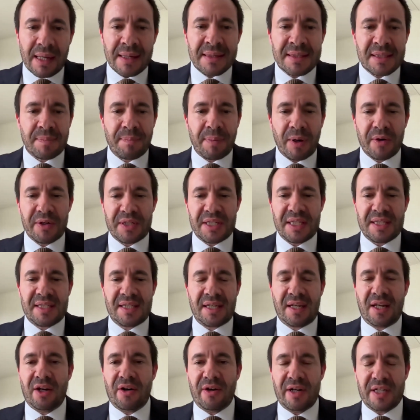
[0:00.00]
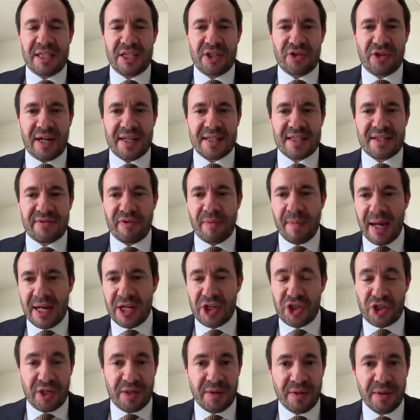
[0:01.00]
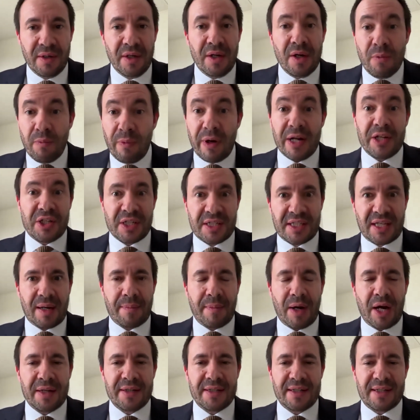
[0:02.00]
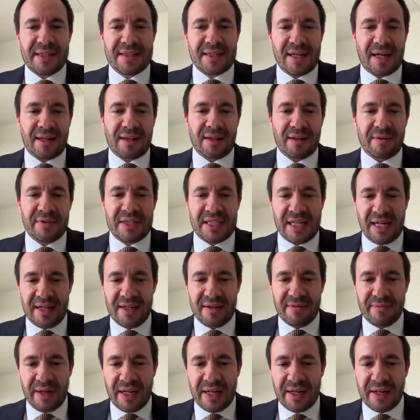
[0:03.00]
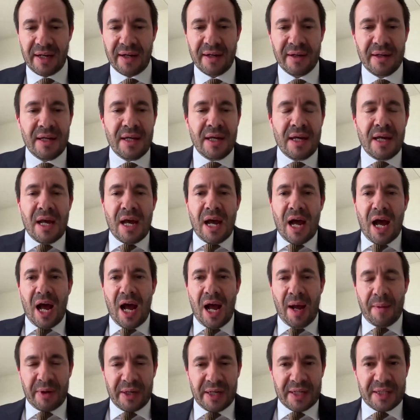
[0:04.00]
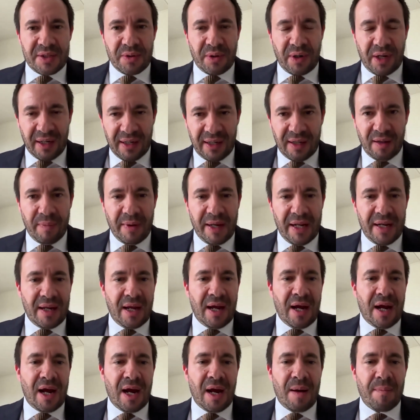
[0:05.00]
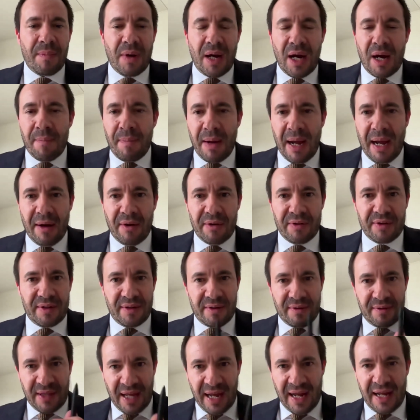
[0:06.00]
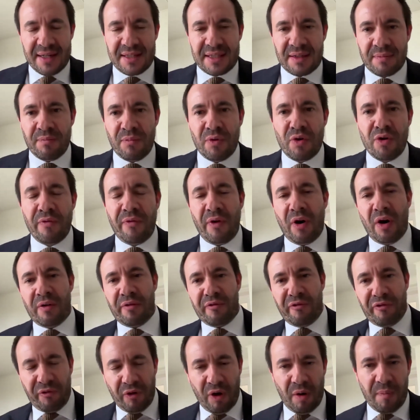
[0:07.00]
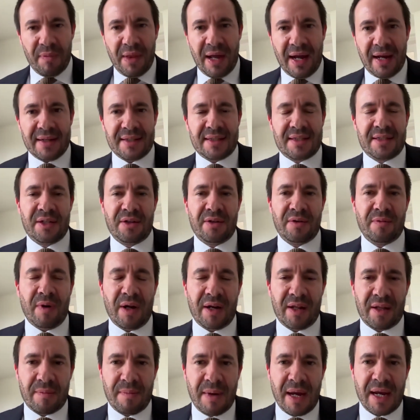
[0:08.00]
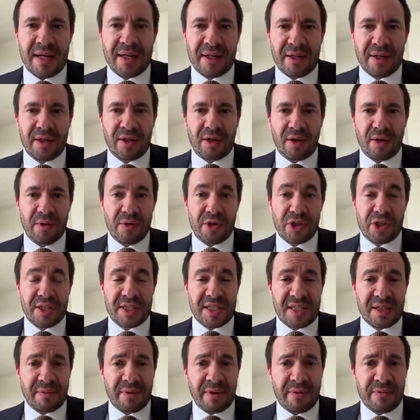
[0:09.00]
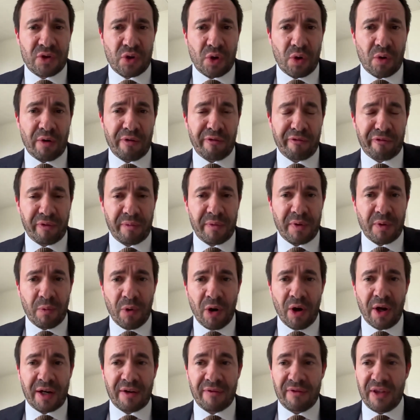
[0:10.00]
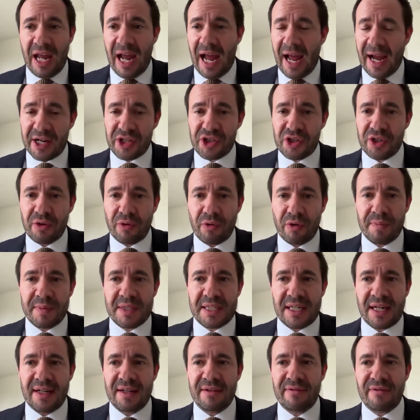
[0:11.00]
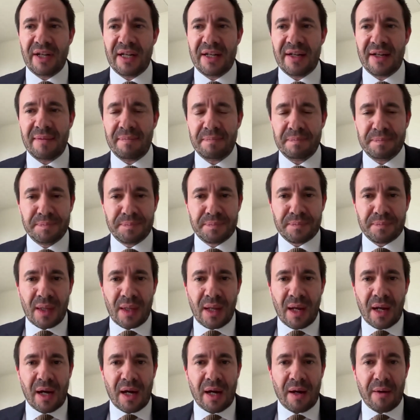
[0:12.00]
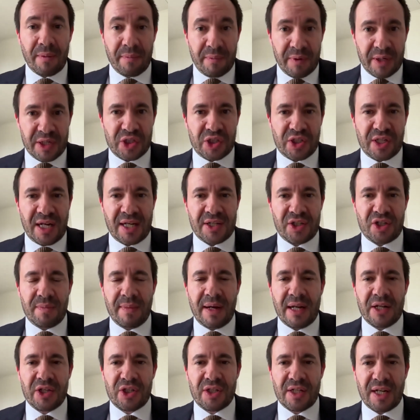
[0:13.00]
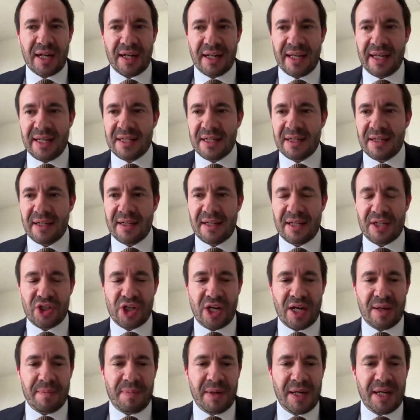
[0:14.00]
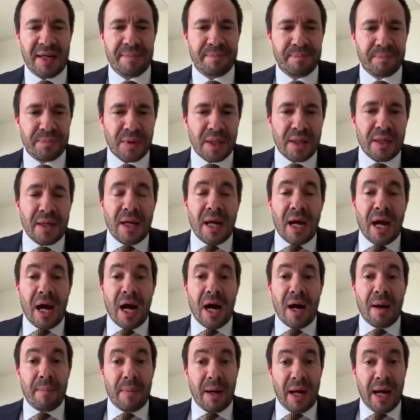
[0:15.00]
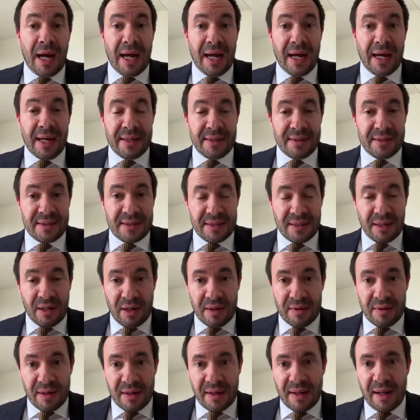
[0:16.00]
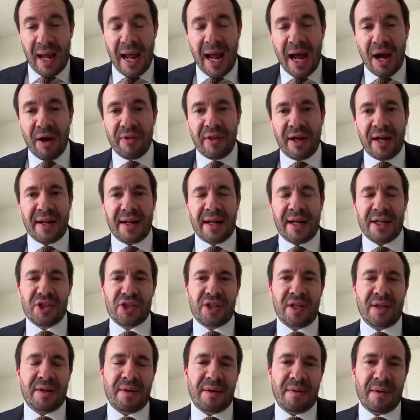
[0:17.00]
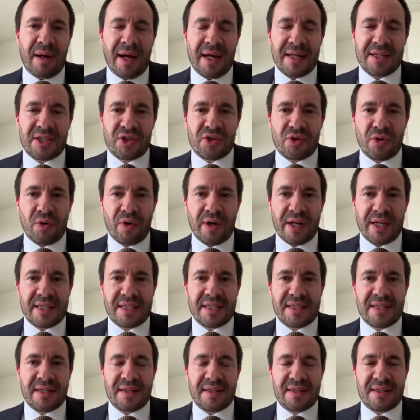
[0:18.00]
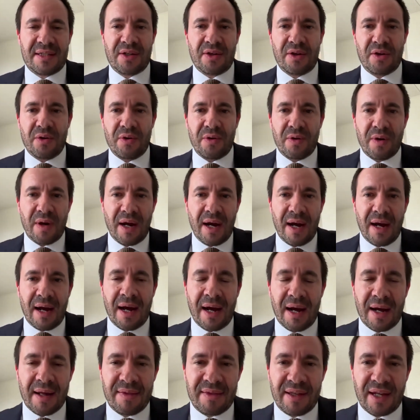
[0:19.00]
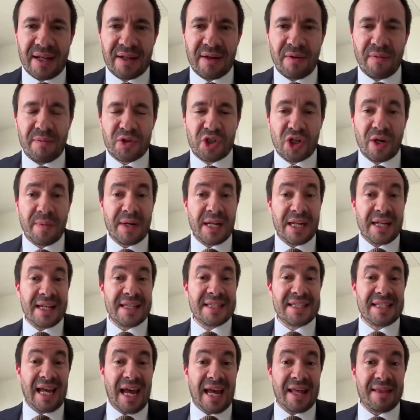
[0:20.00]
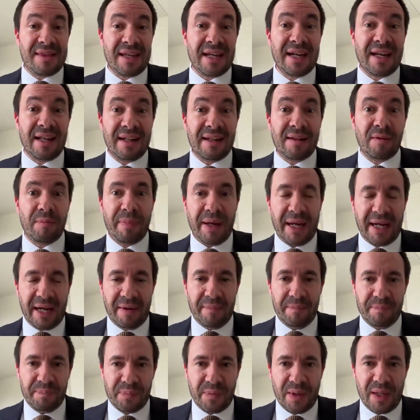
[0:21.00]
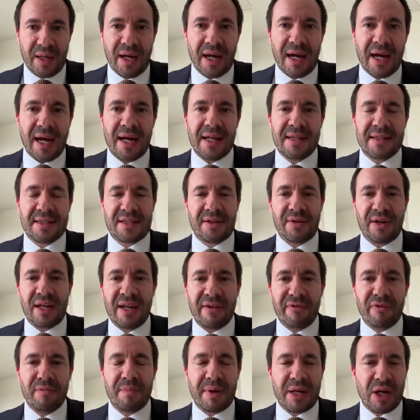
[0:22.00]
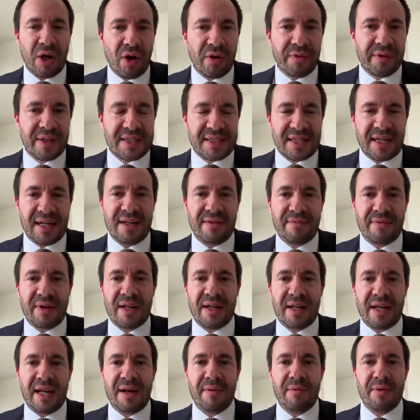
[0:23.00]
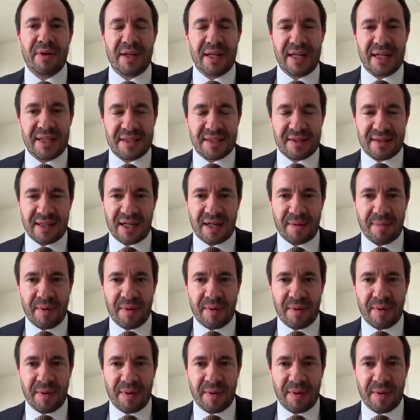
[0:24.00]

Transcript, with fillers: supposed security transformation, which has come under the title of Zeitenwende. I'm going to talk a little bit um, about that and move on from that to one of the main conclusions that we've drawn from the work of the action group Zeitenwende, uh, which, as you mentioned, I lead at the D G A P, um, and how that actually has drawn us to, to uh, think that Germany needs to think a little bigger. And so even beyond the Zeitenwende, it would need to think